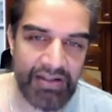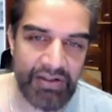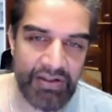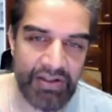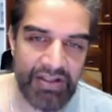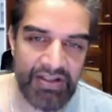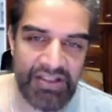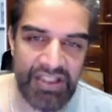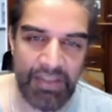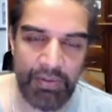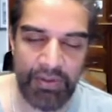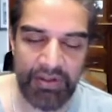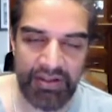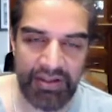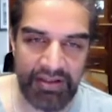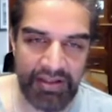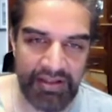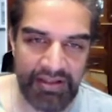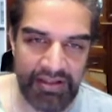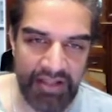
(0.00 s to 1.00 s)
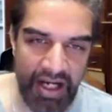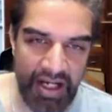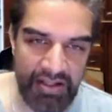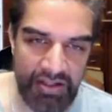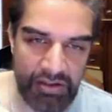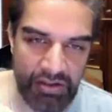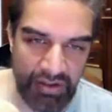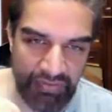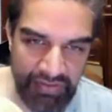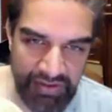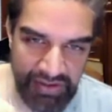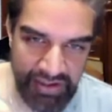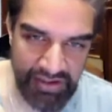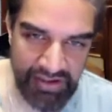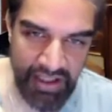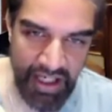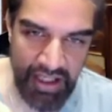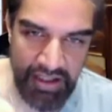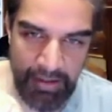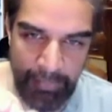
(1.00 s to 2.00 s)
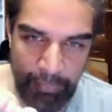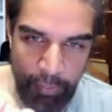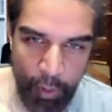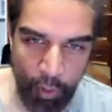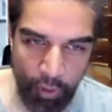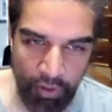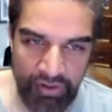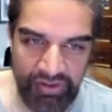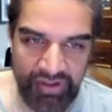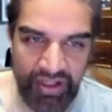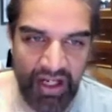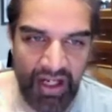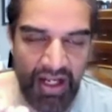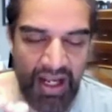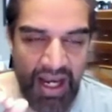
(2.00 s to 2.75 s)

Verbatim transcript: You can see with the design, the surface design, the pores,